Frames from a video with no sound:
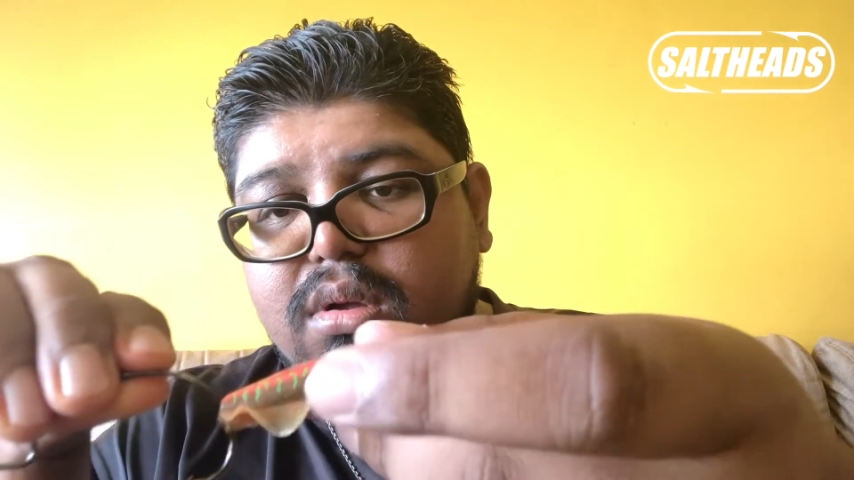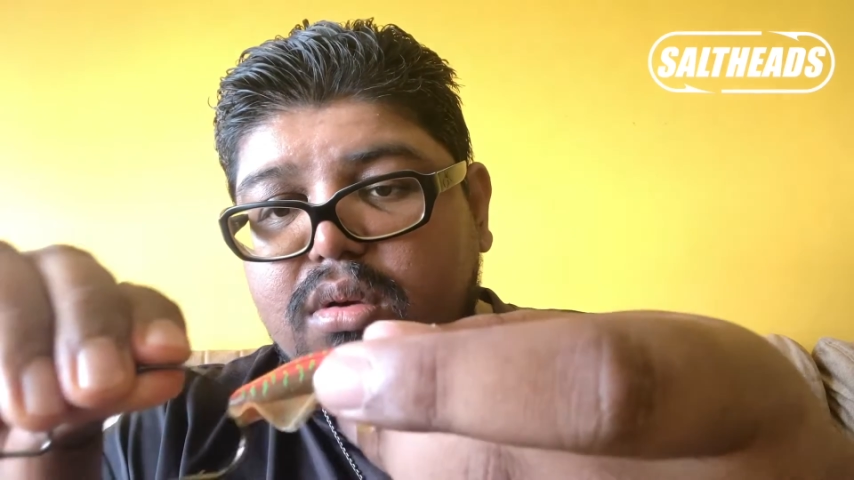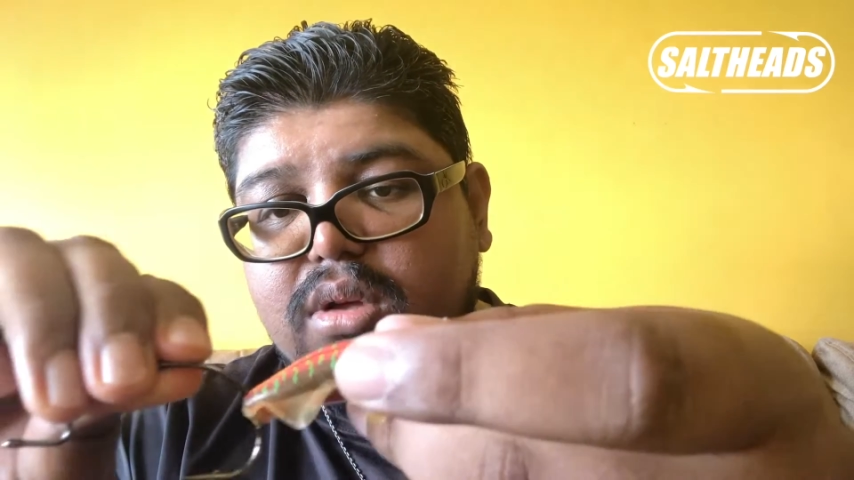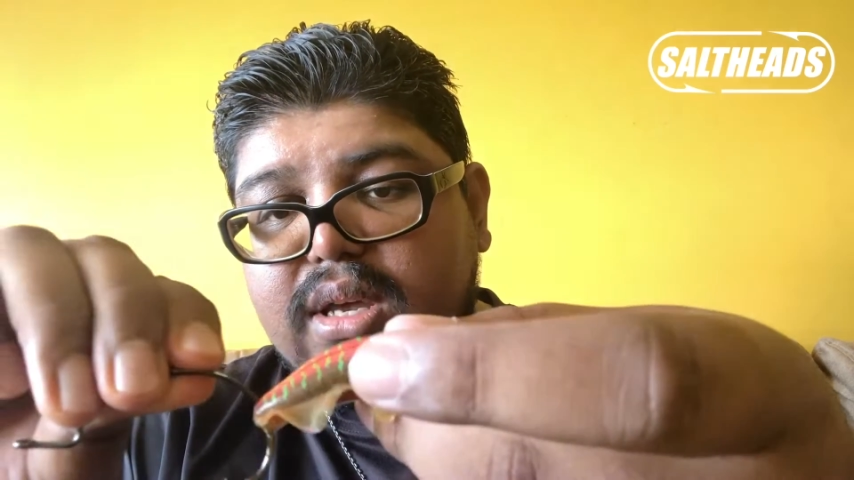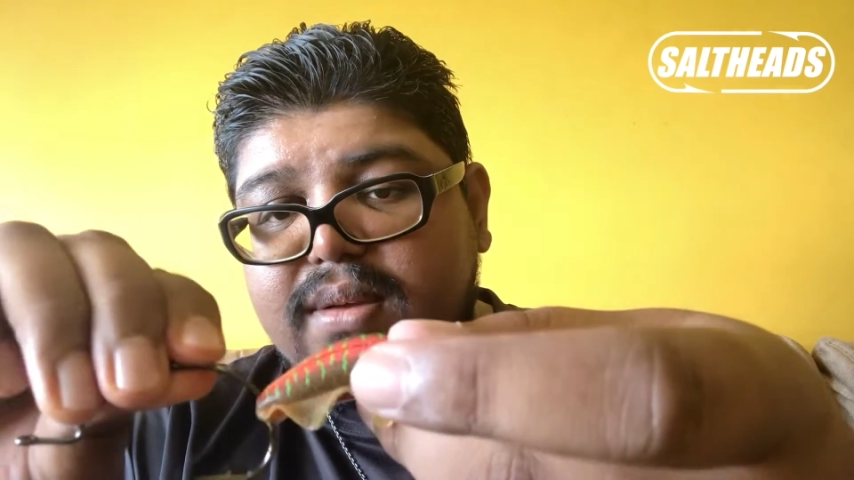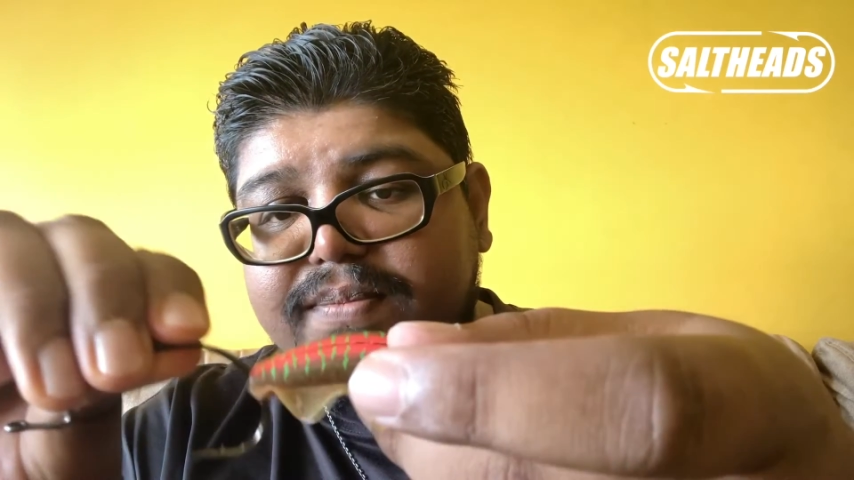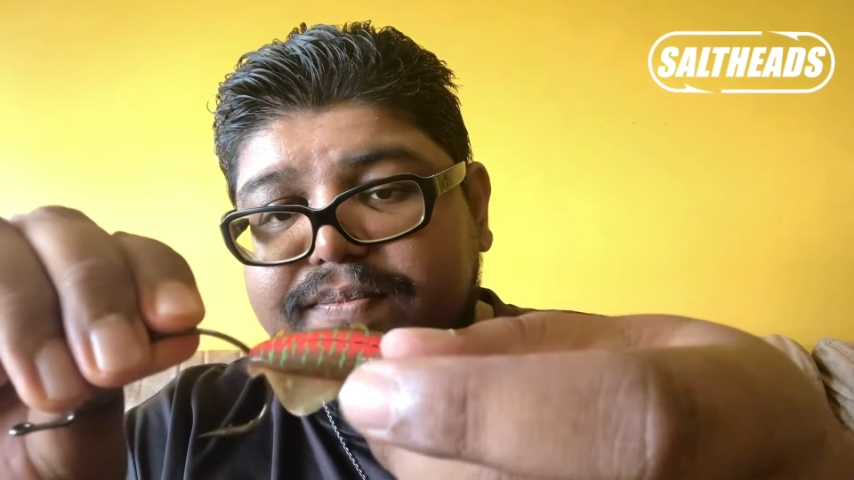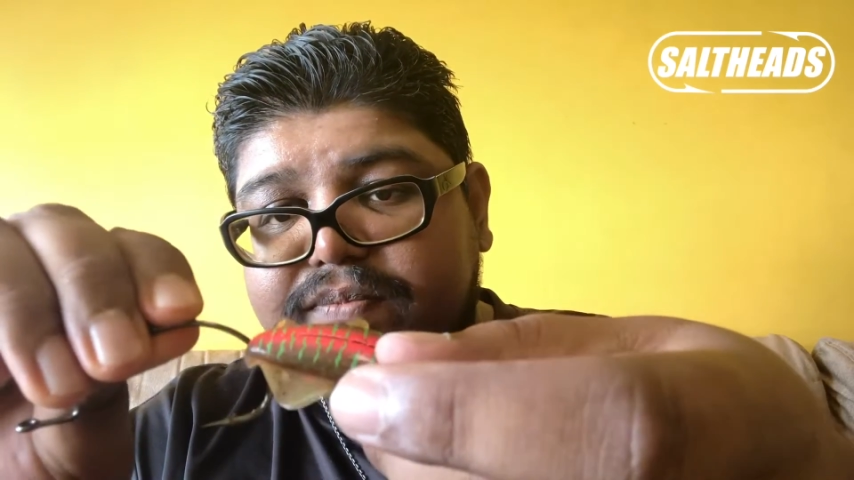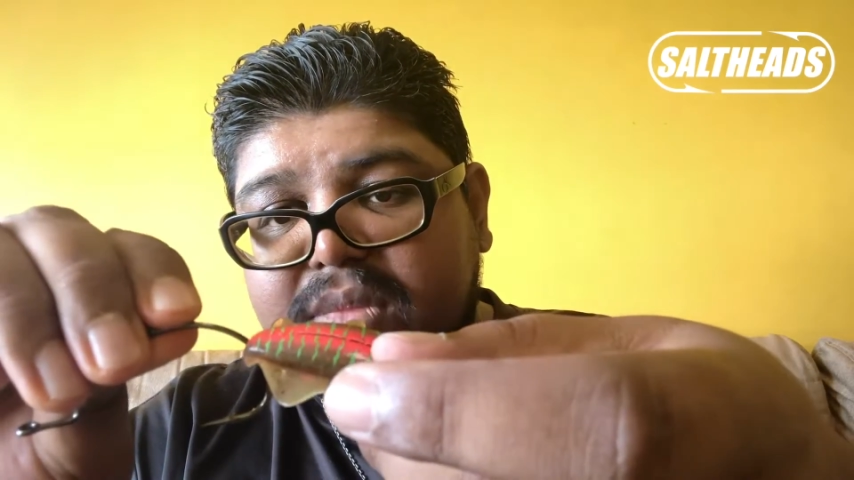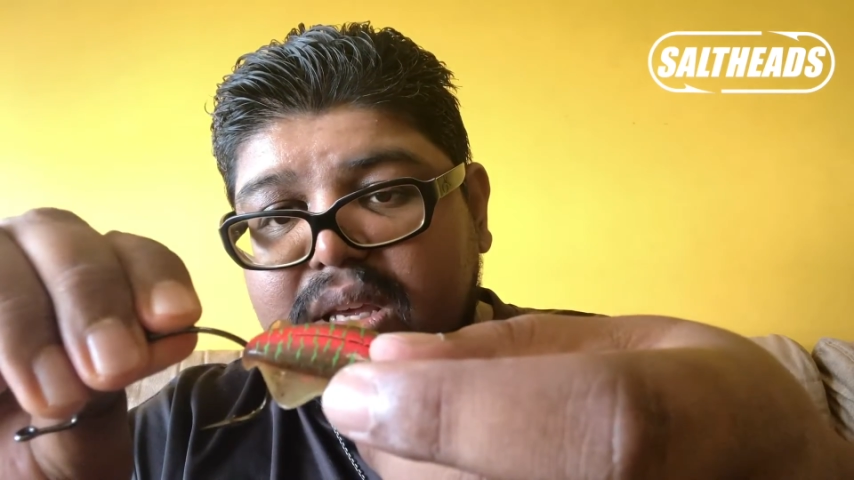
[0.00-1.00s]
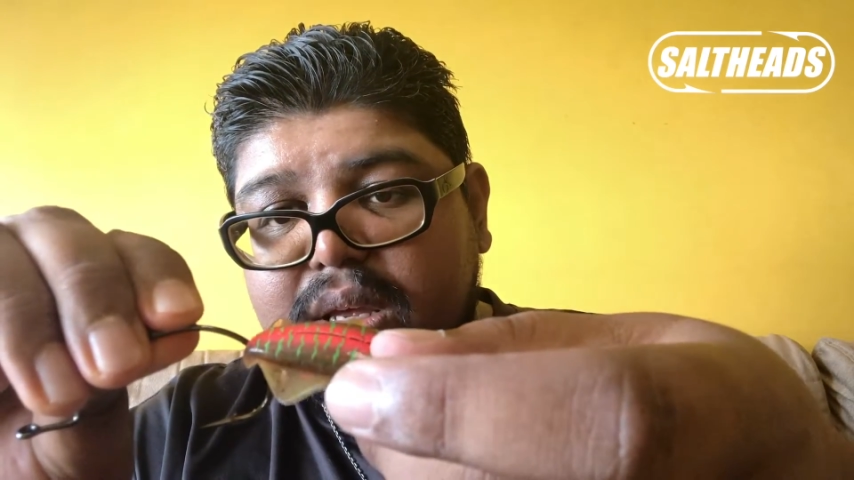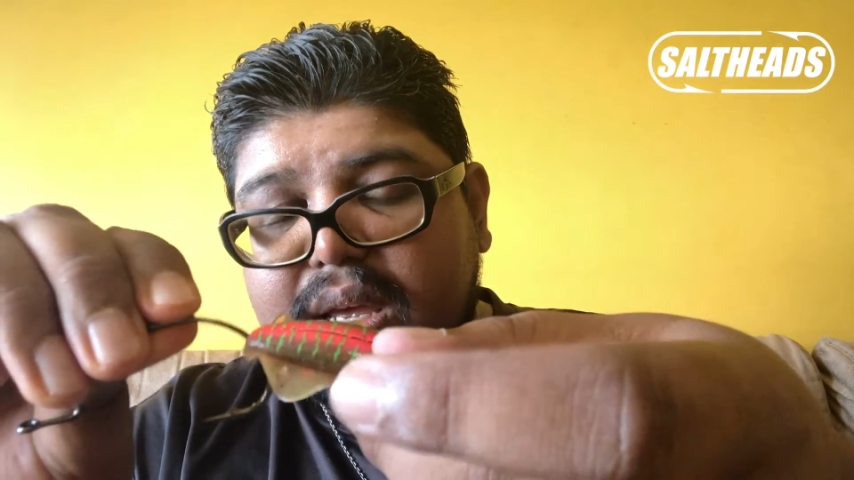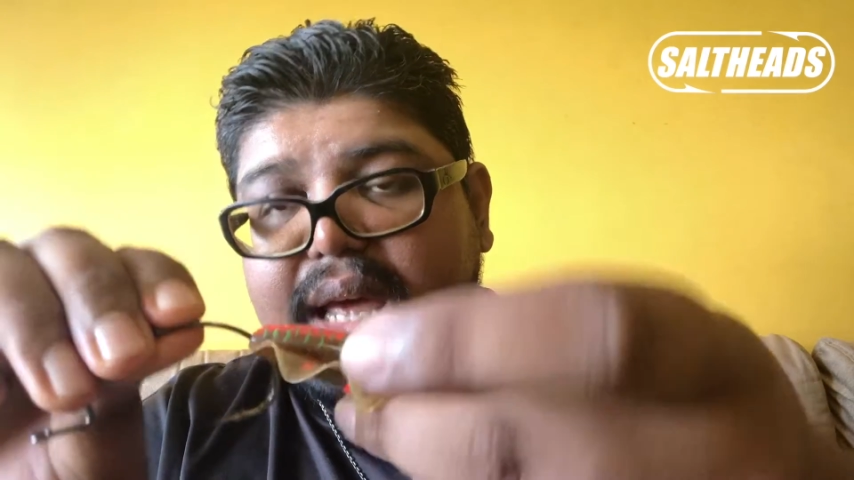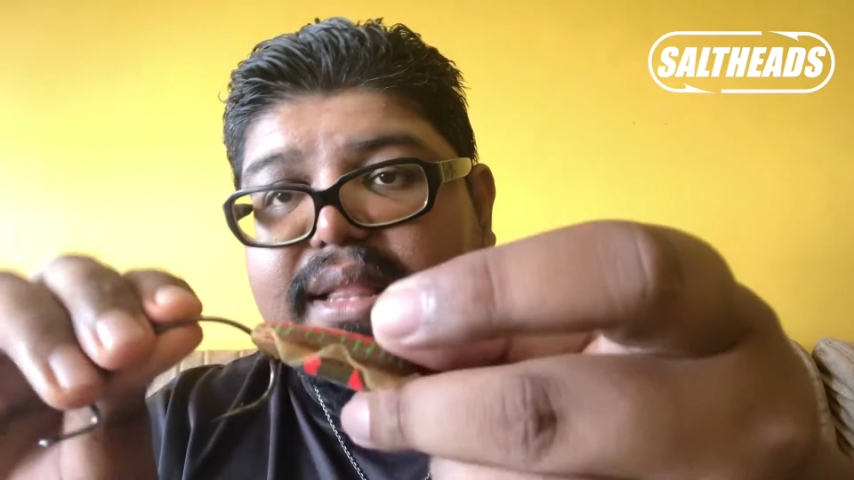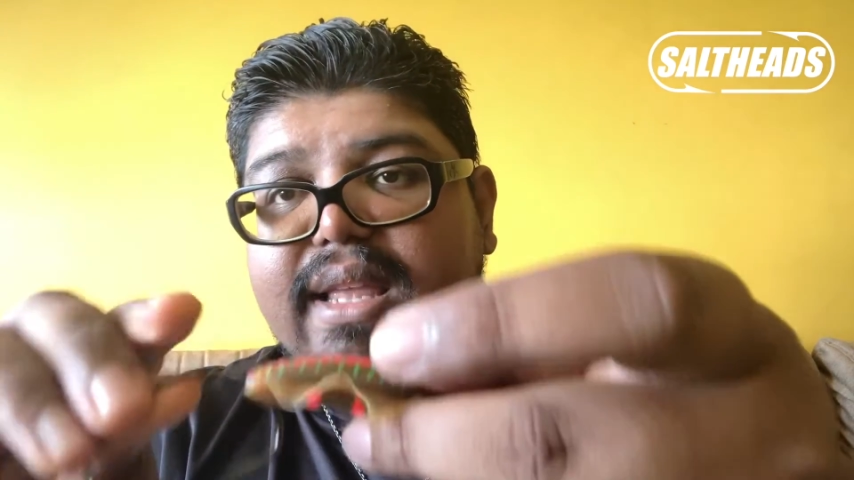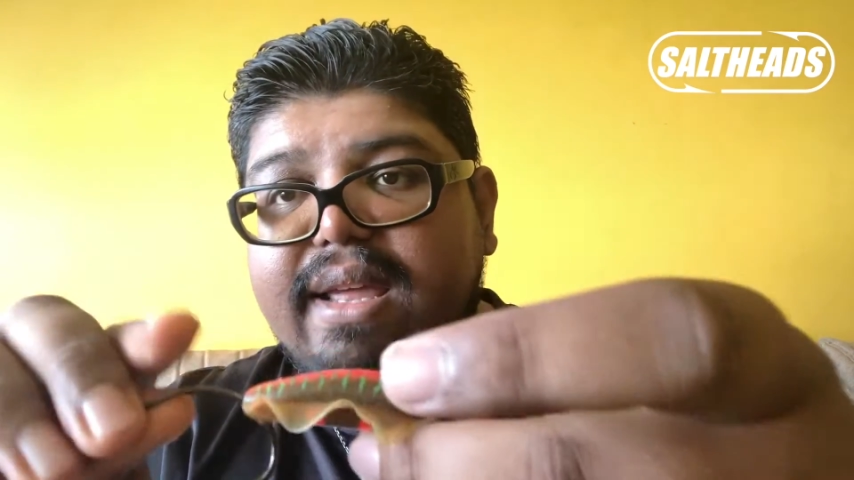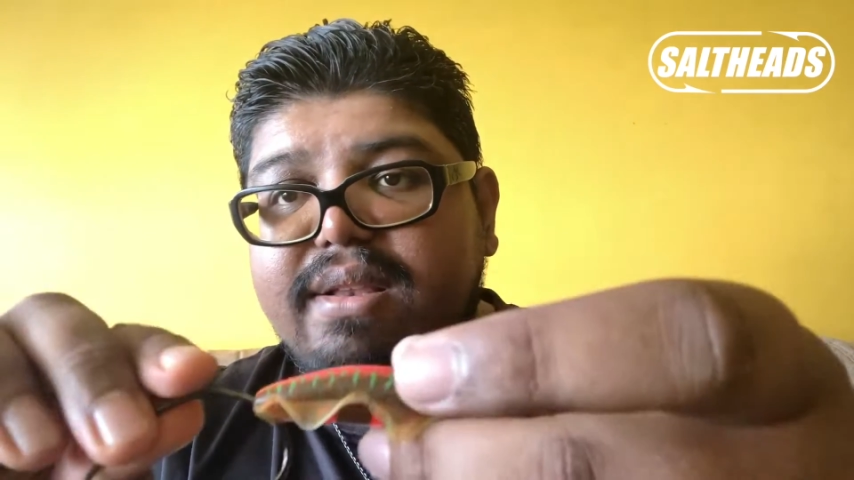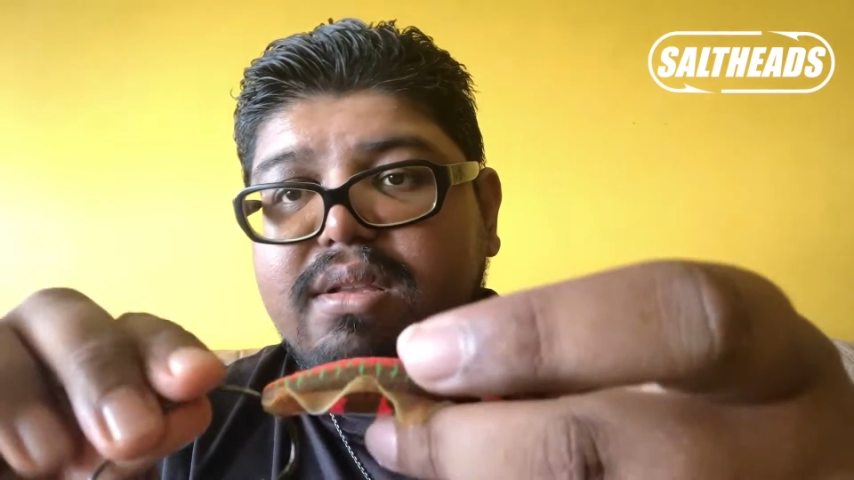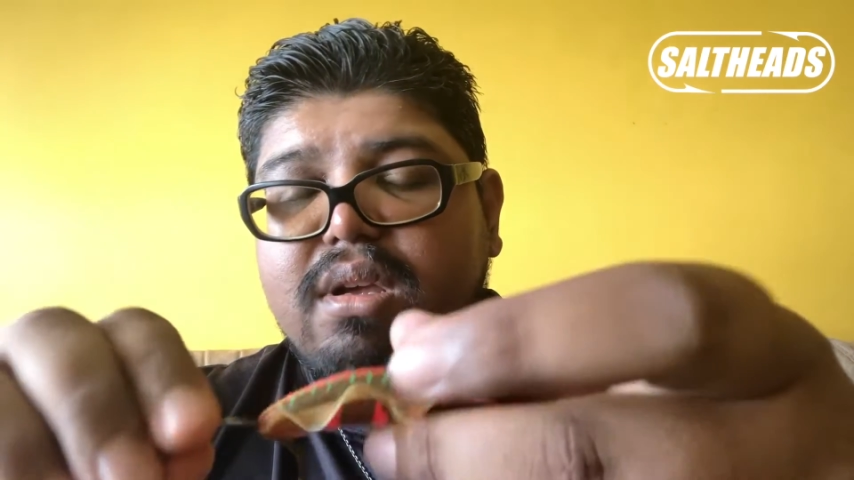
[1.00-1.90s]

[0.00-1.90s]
Okay, and then